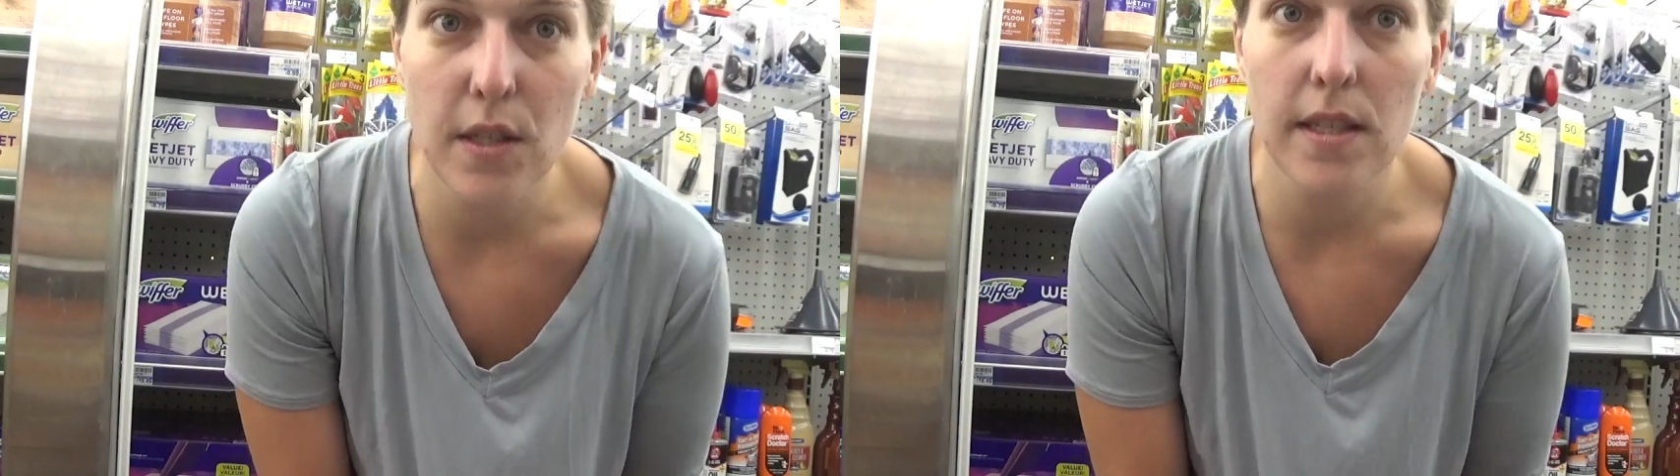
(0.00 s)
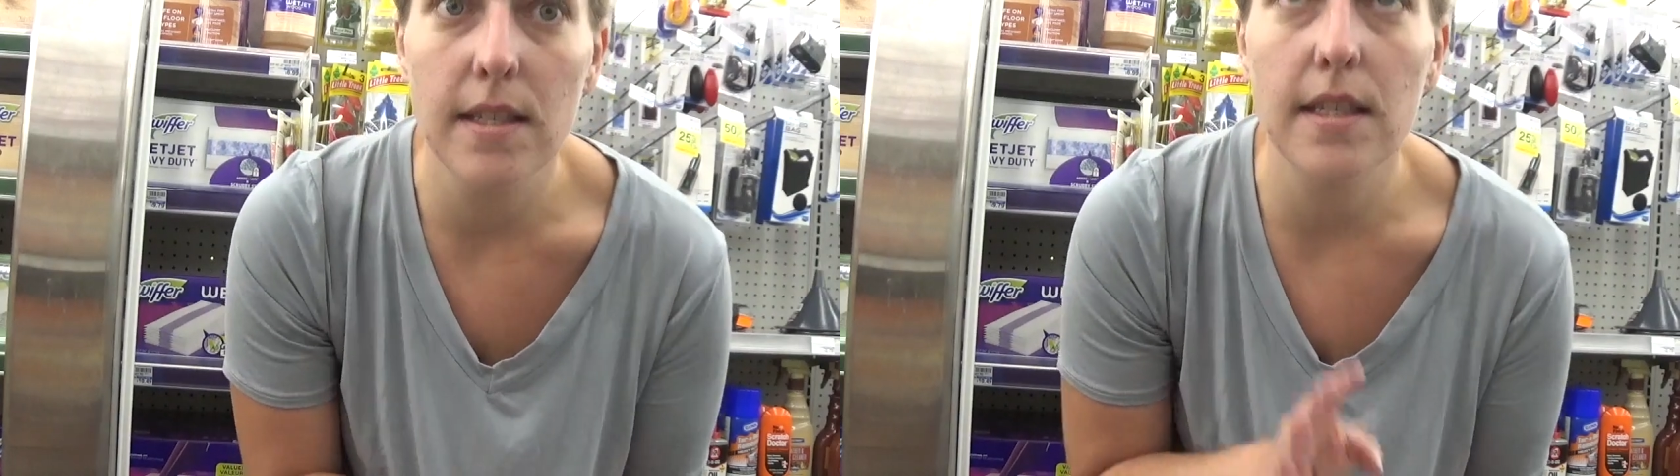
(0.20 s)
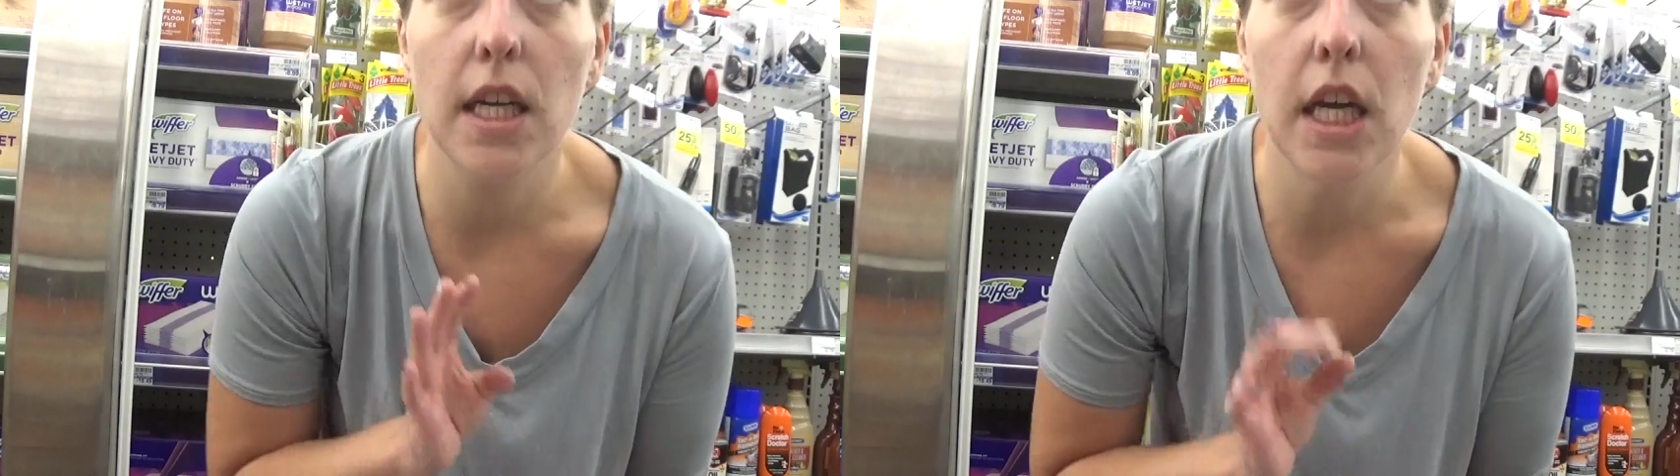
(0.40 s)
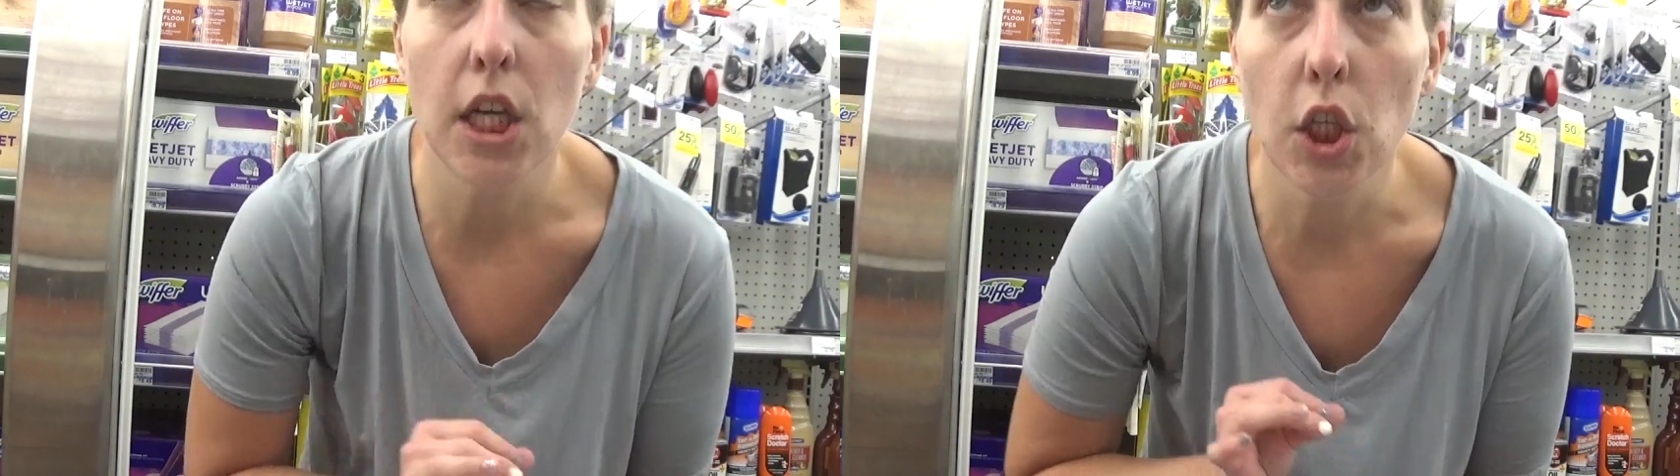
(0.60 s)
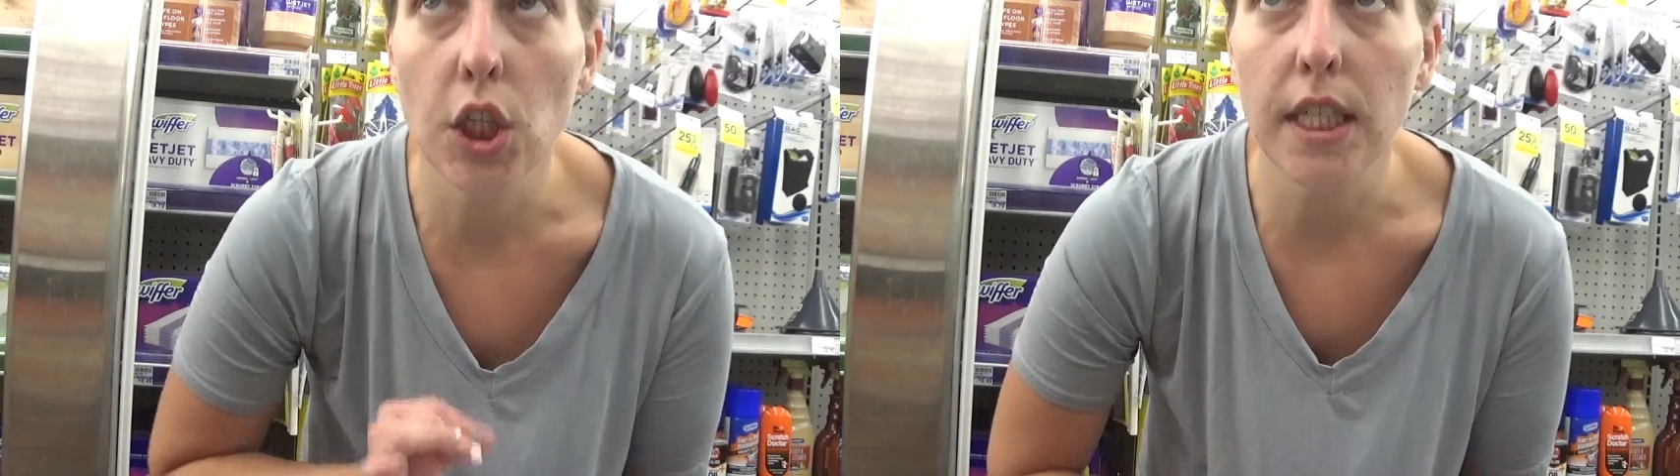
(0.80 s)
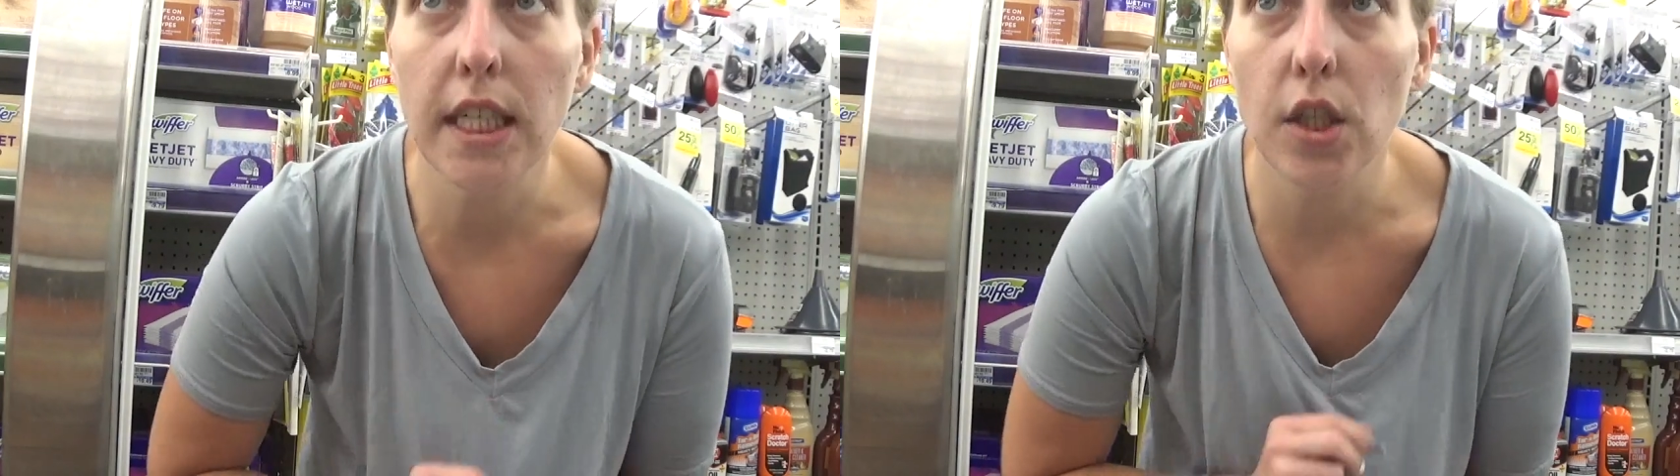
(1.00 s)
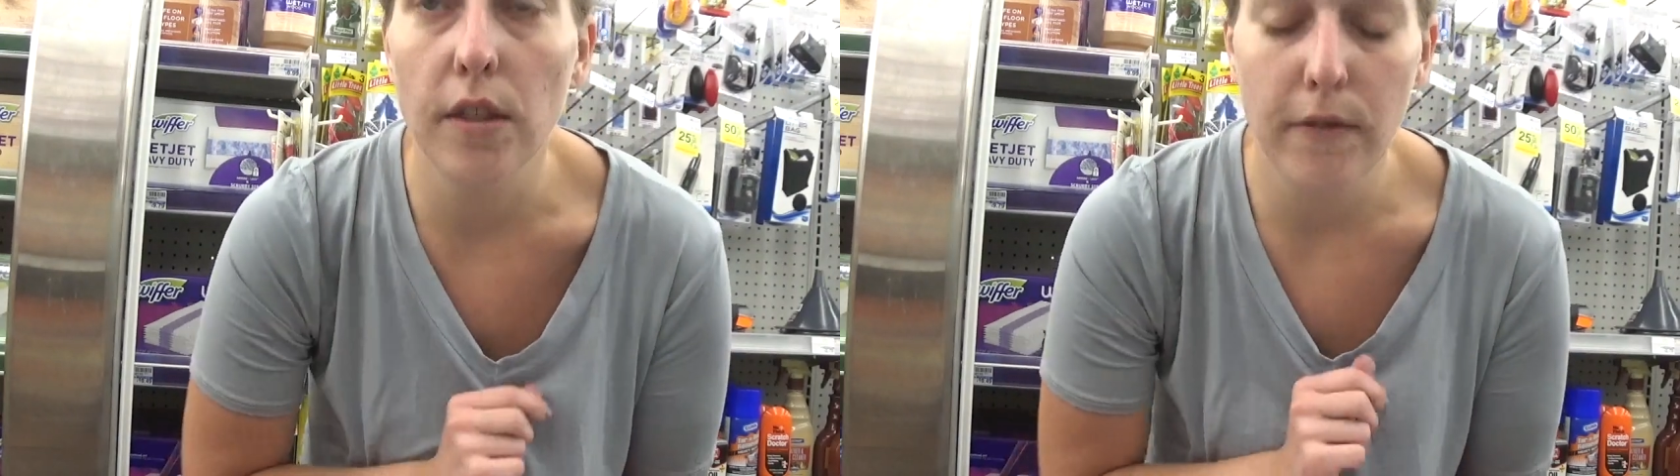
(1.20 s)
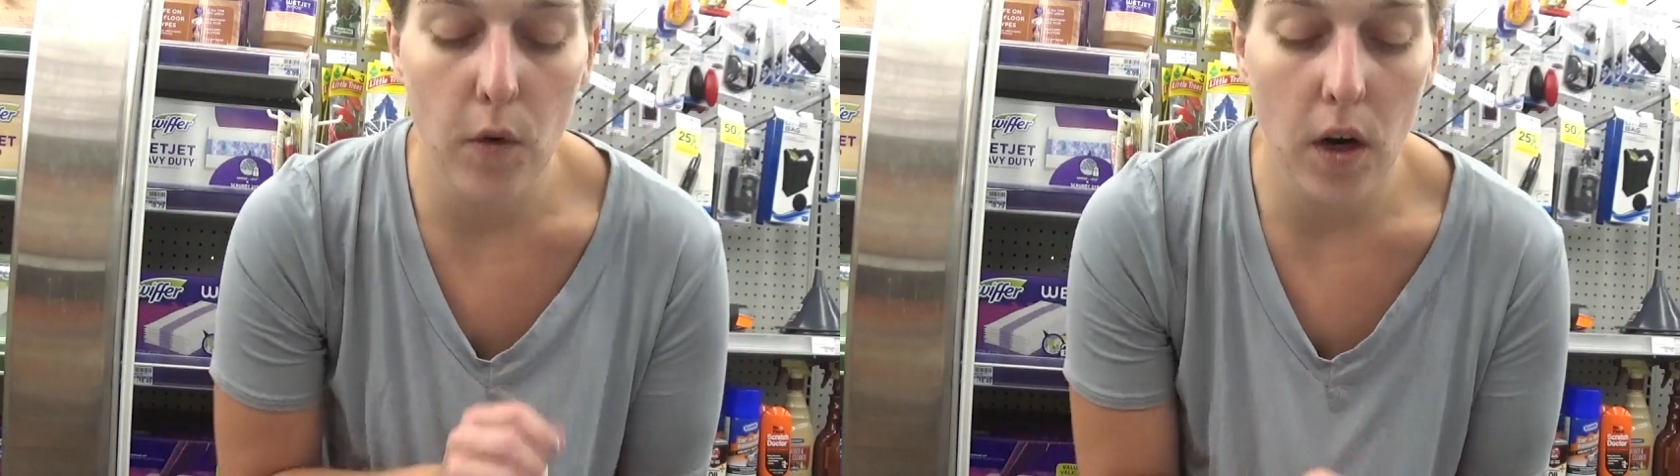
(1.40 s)
So this is a killer
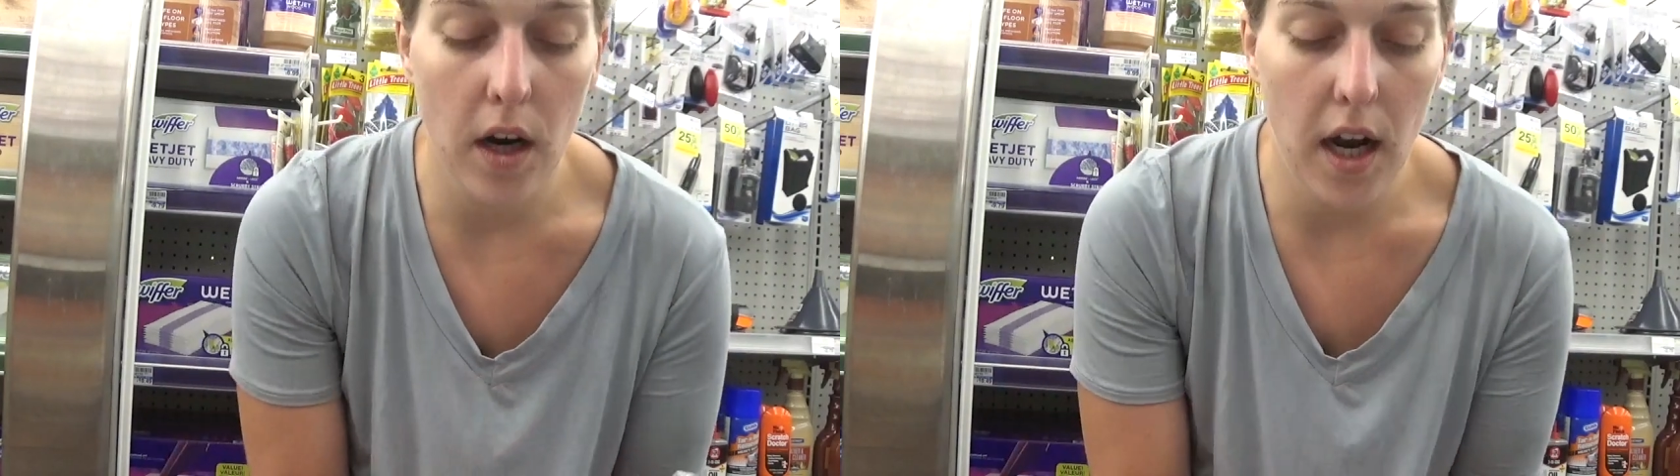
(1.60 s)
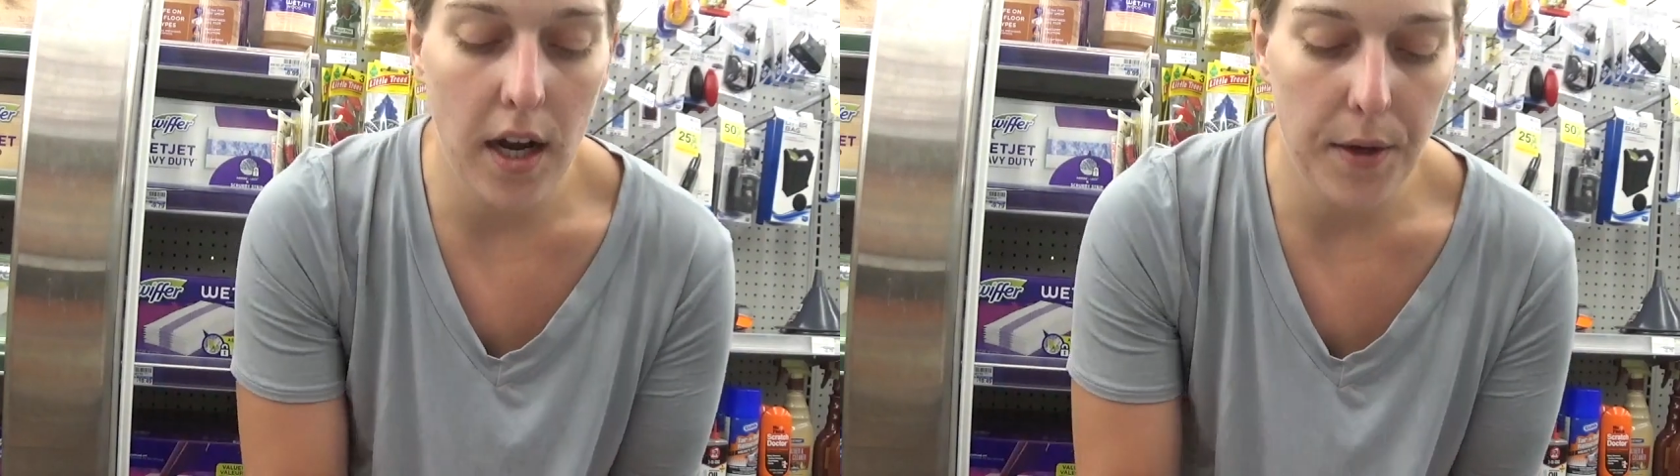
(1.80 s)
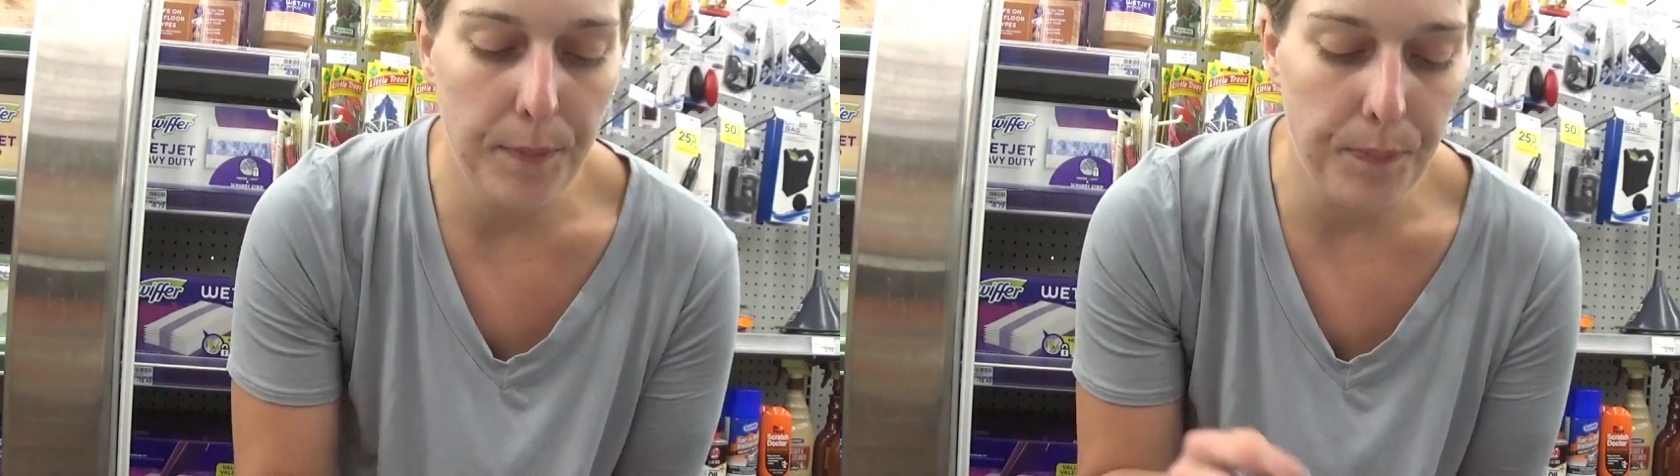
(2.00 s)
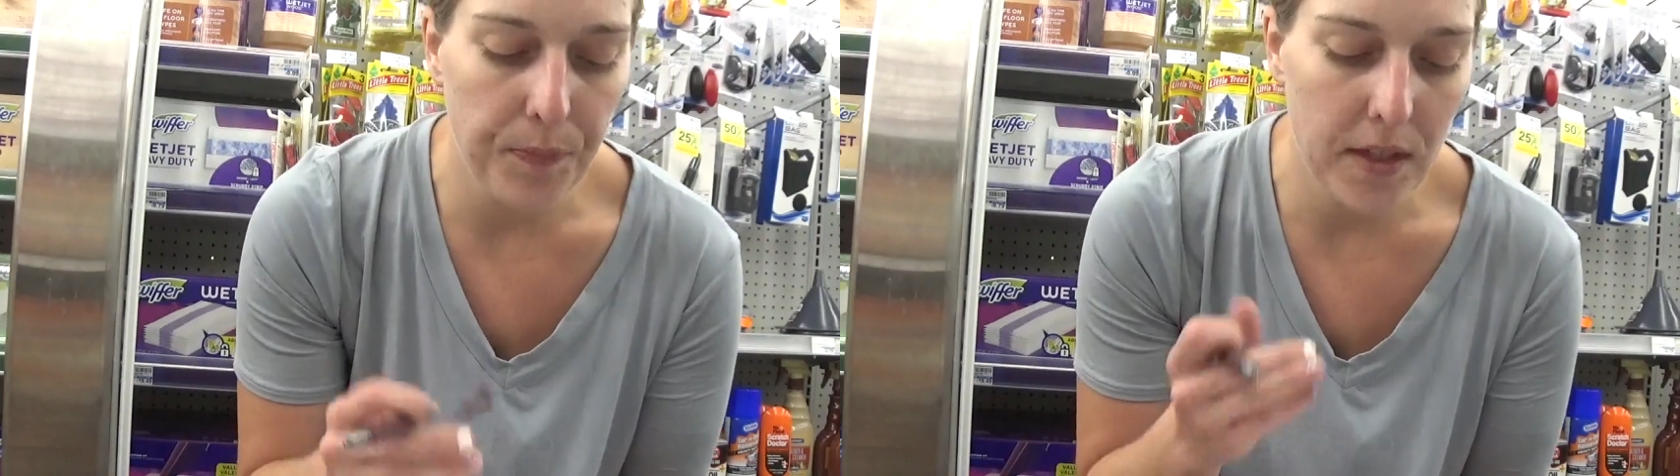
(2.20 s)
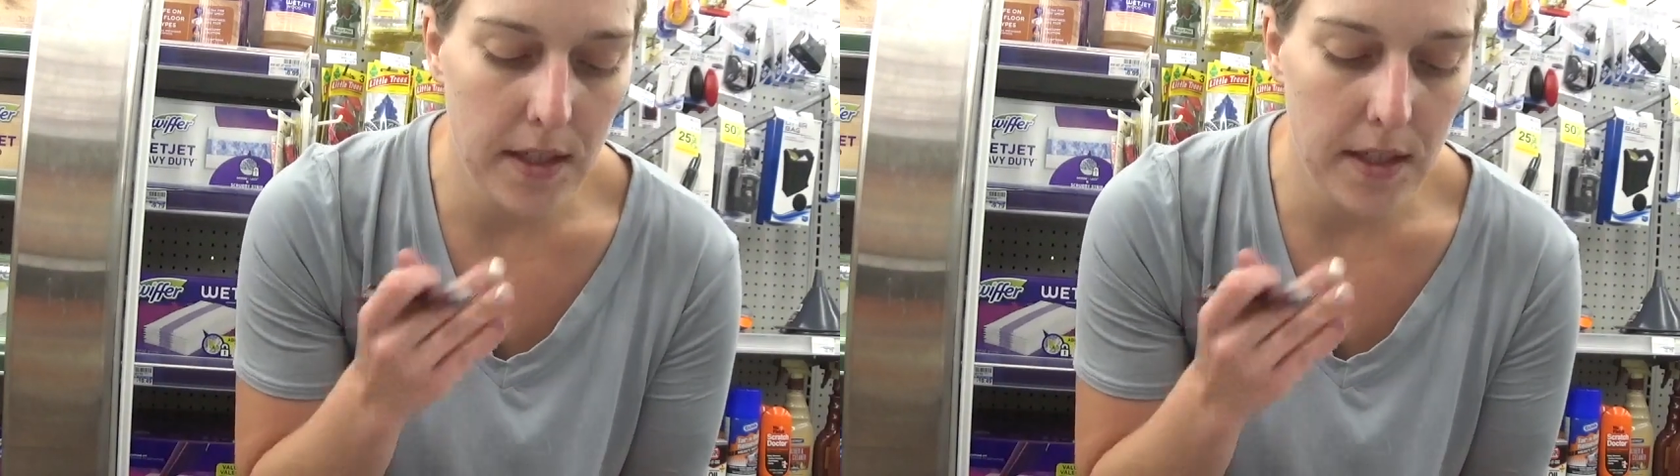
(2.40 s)
deal for um,